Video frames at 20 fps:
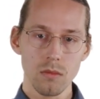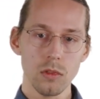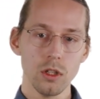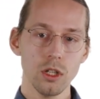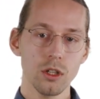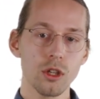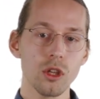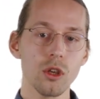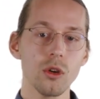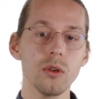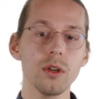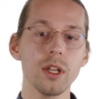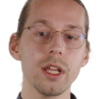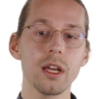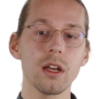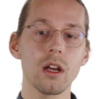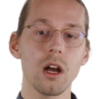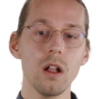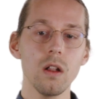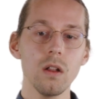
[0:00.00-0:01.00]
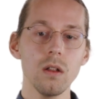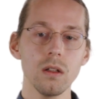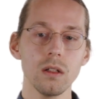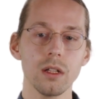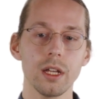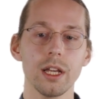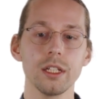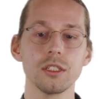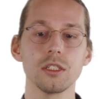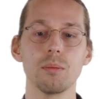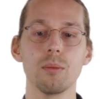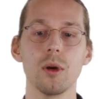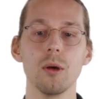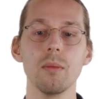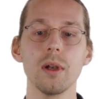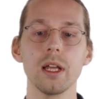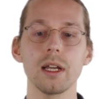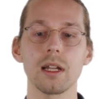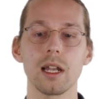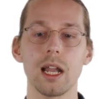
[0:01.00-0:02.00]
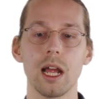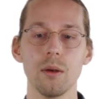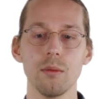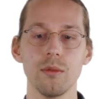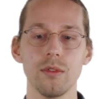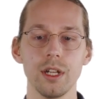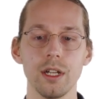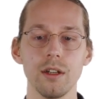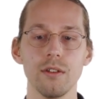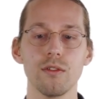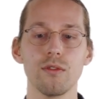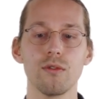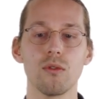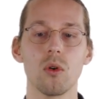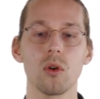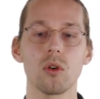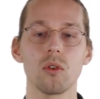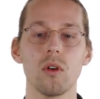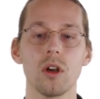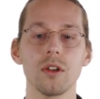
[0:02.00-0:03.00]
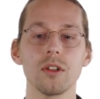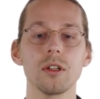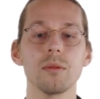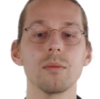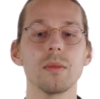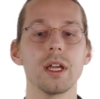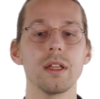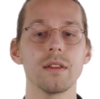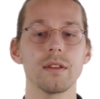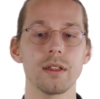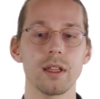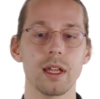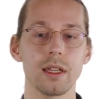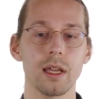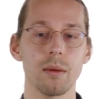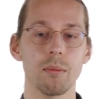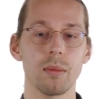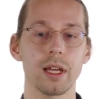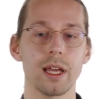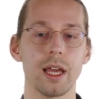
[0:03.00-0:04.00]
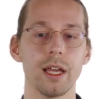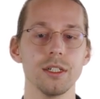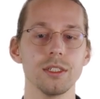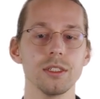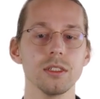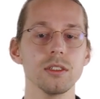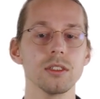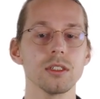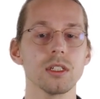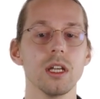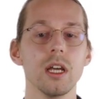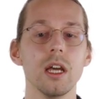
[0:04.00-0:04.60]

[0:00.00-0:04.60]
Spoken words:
QNE CAL is a public library for quantum internet applications